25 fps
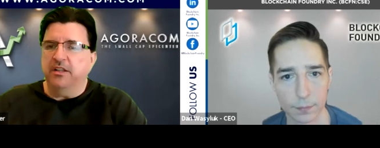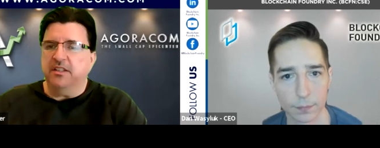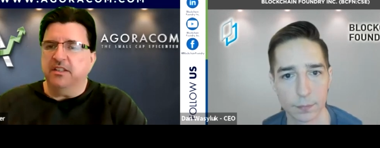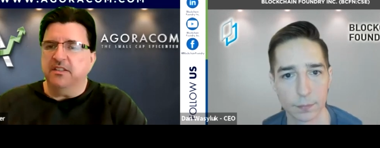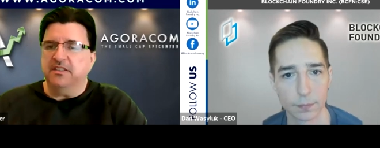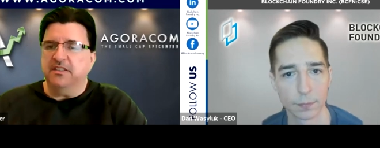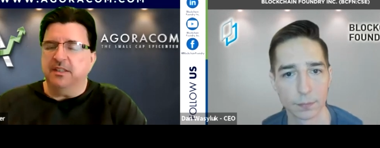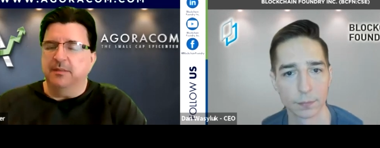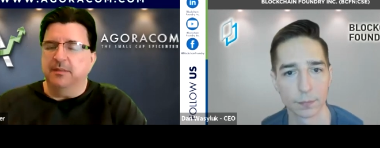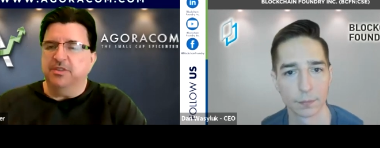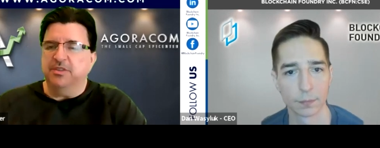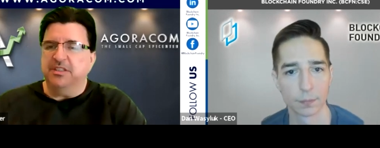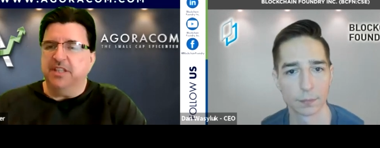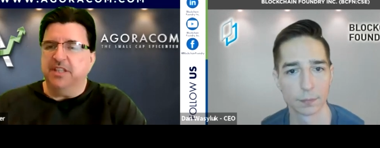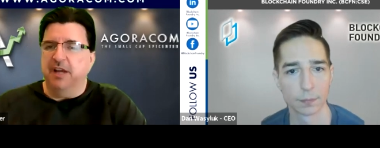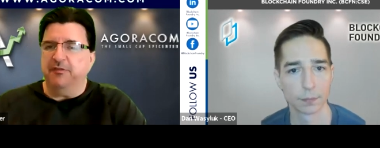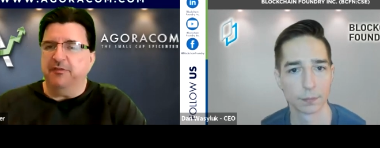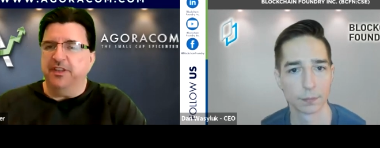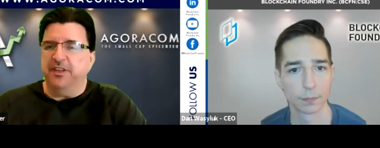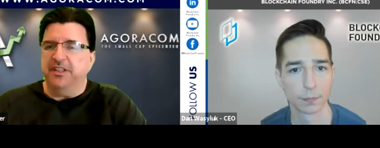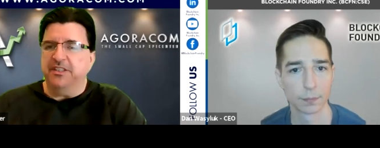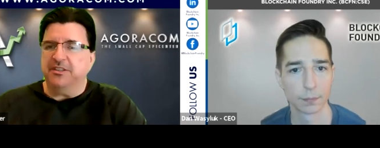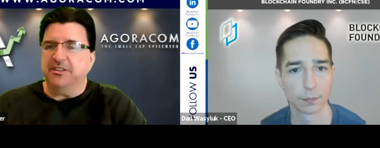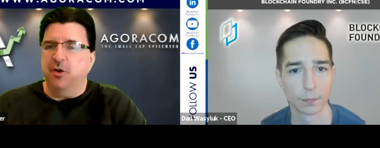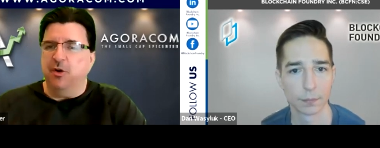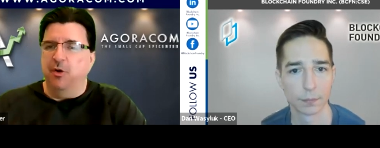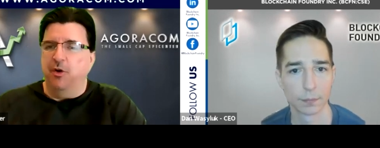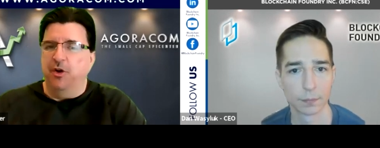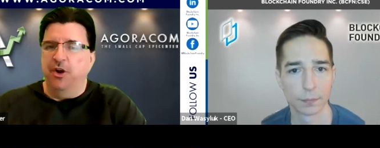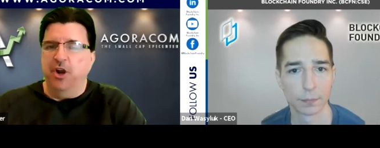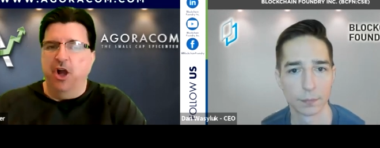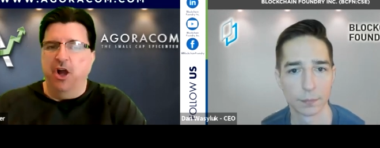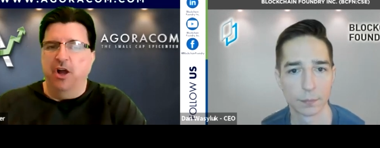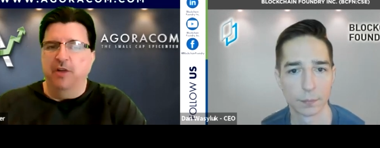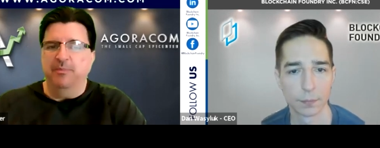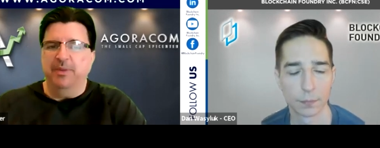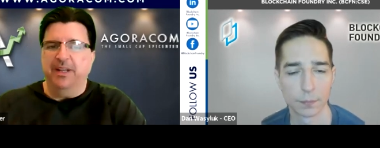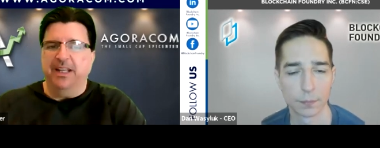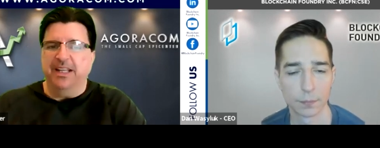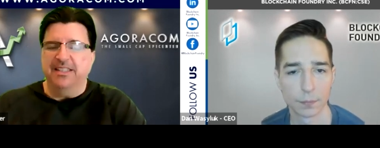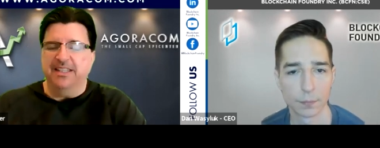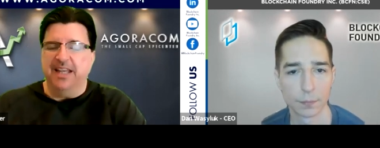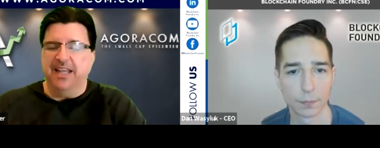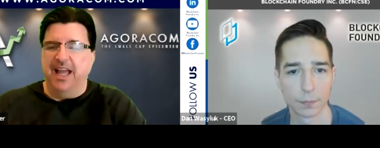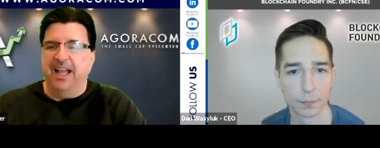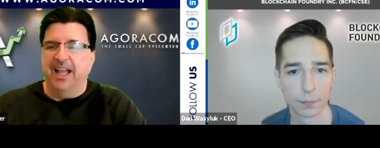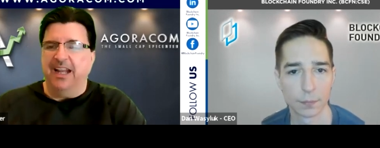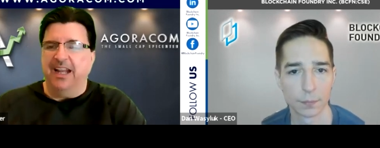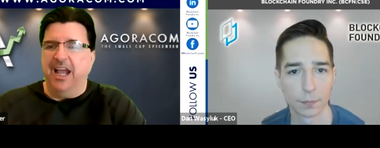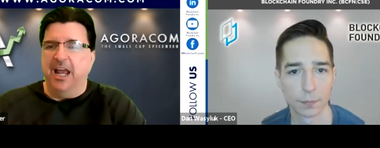Speaker 1: to some stuff that's going on because
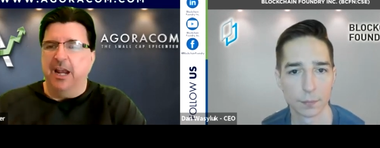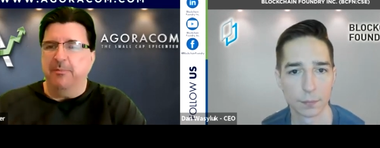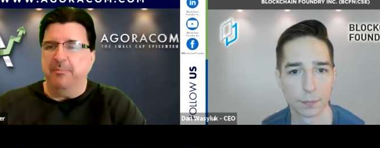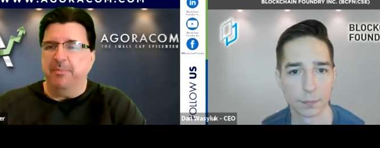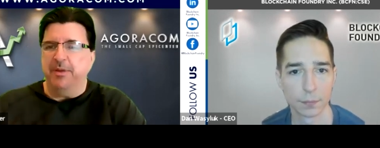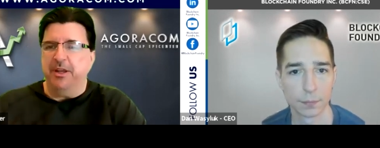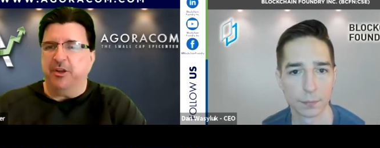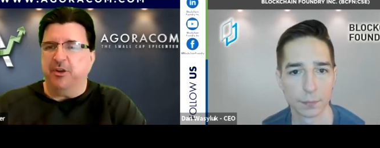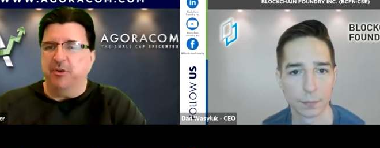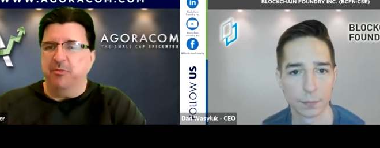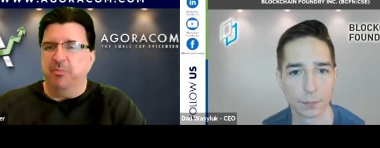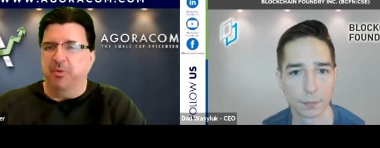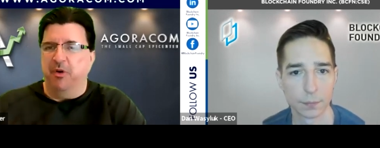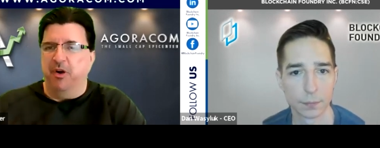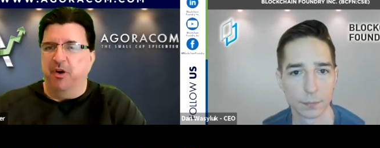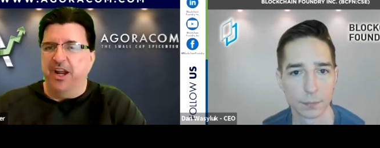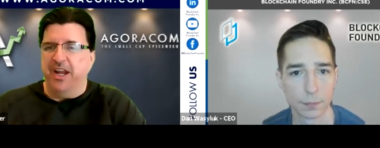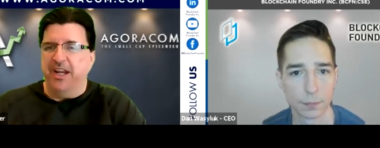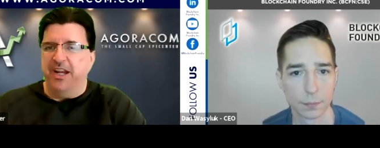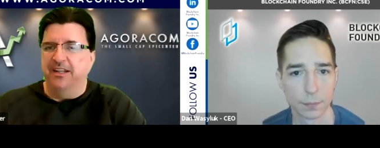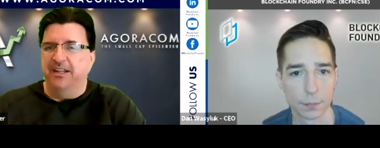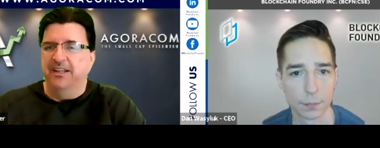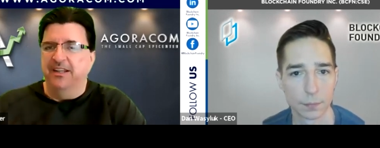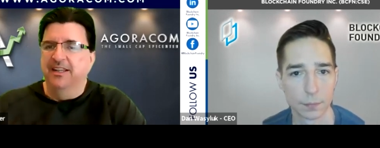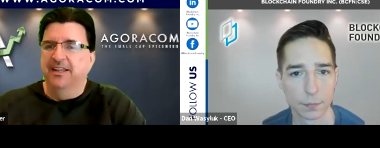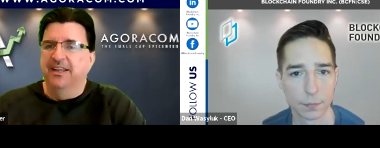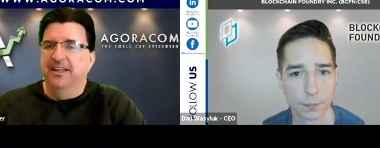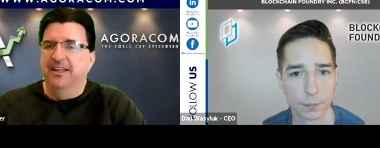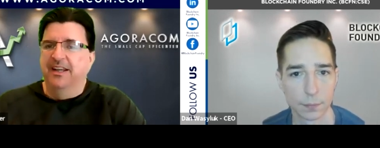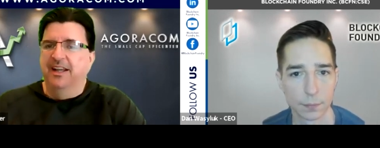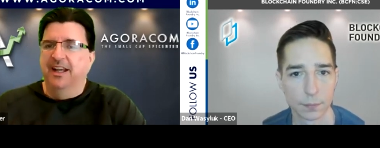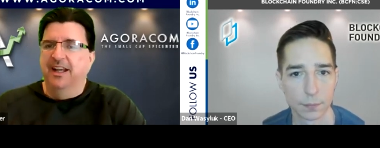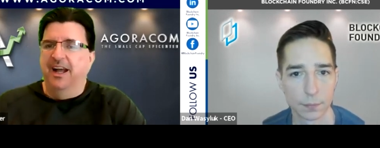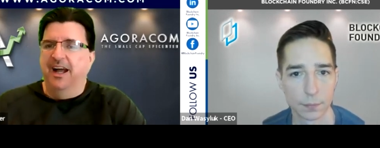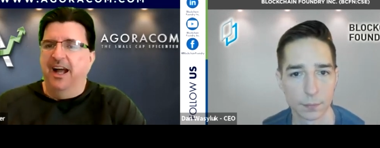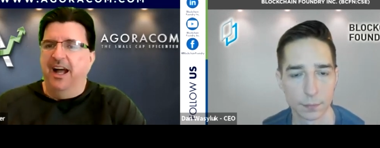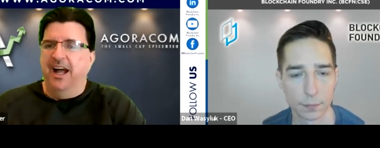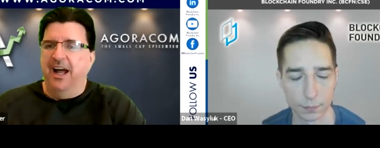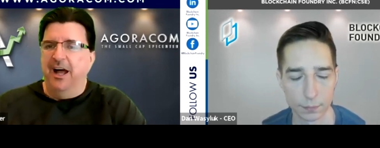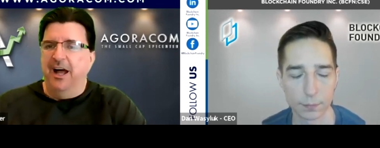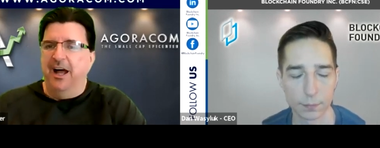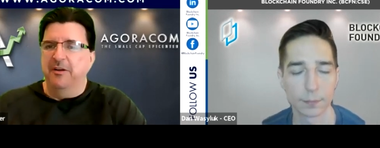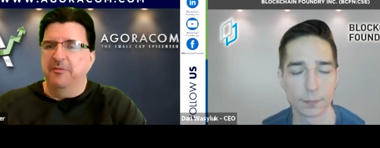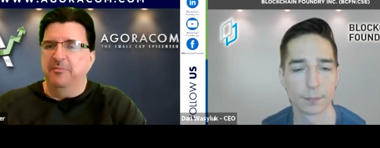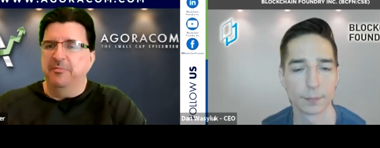I, I got to pick your brain mm-hmm.